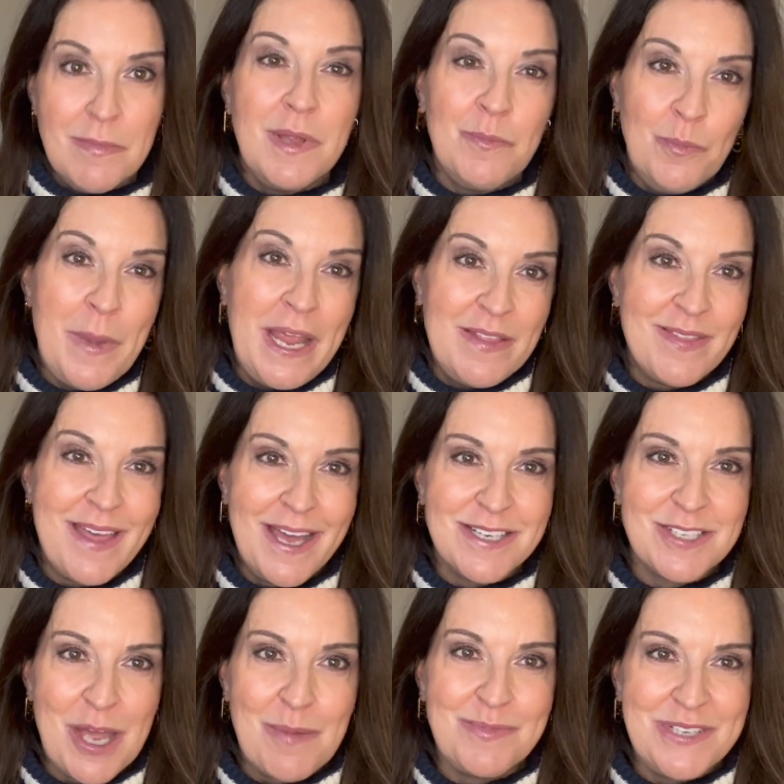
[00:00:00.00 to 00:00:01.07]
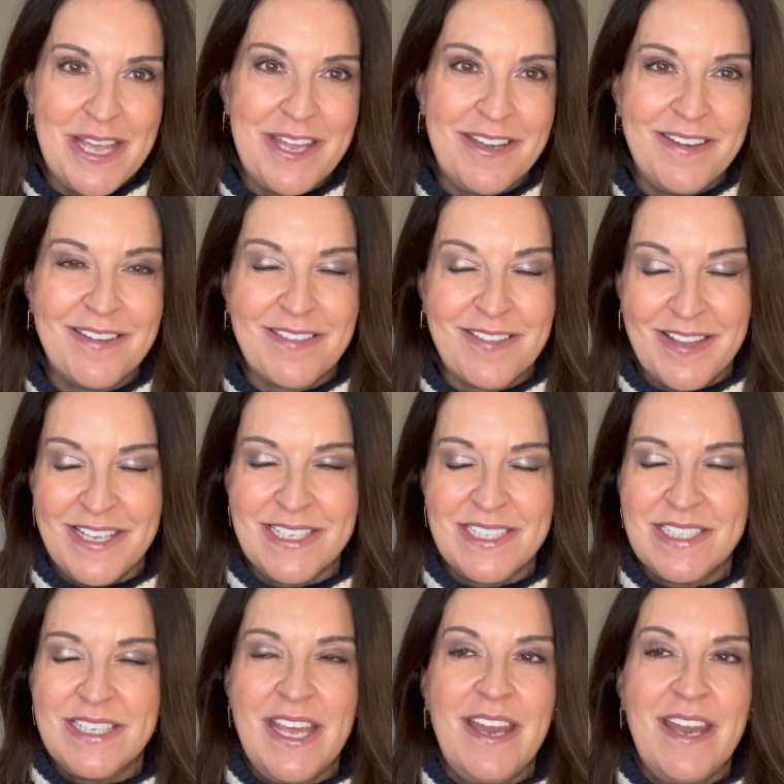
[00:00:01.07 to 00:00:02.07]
made that top 10 list.